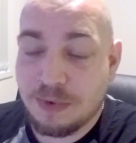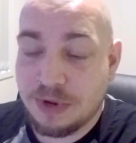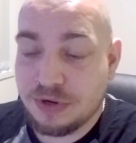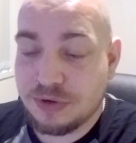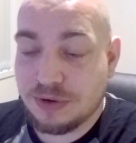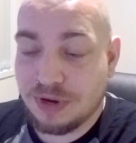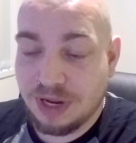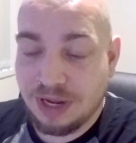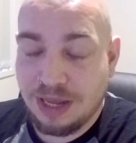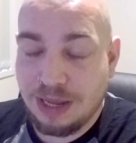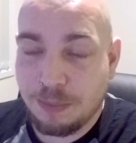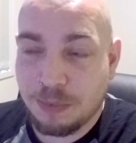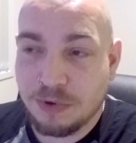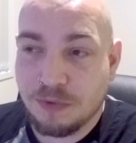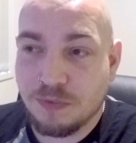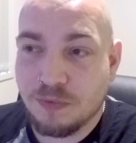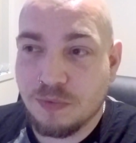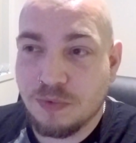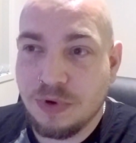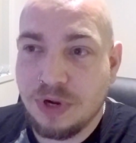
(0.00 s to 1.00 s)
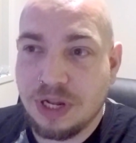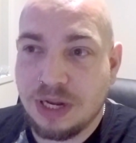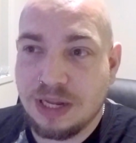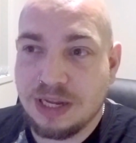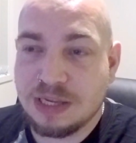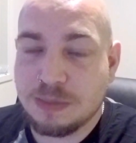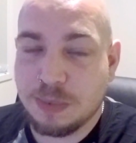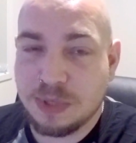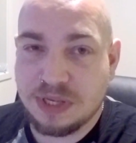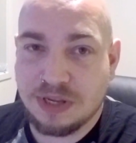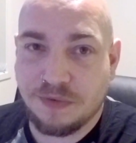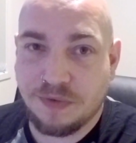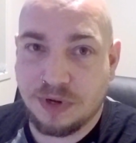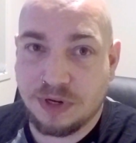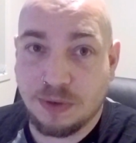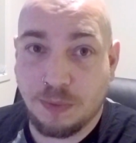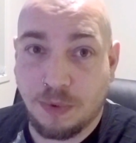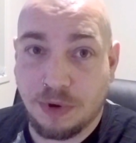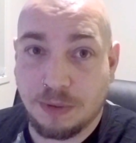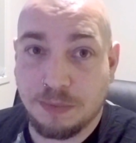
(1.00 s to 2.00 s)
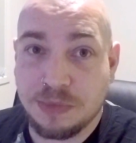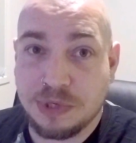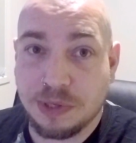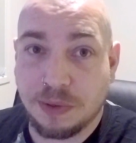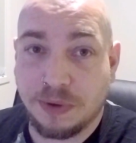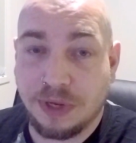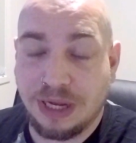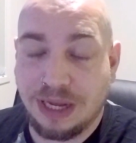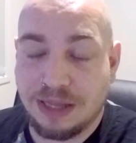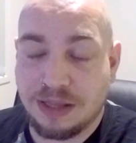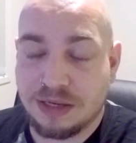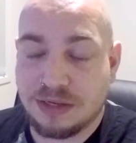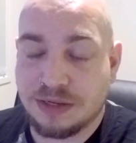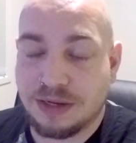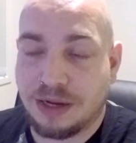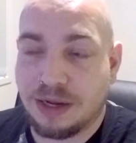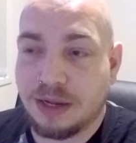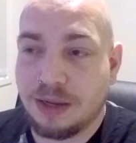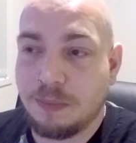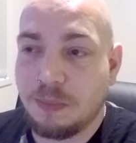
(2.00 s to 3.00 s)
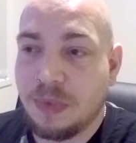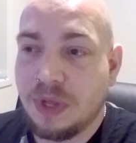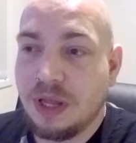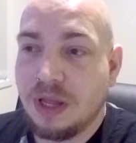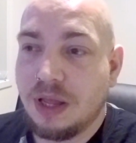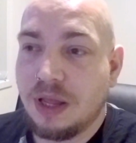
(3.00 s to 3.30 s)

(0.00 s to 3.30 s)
I try and keep it really specific to what I'm doing at the time.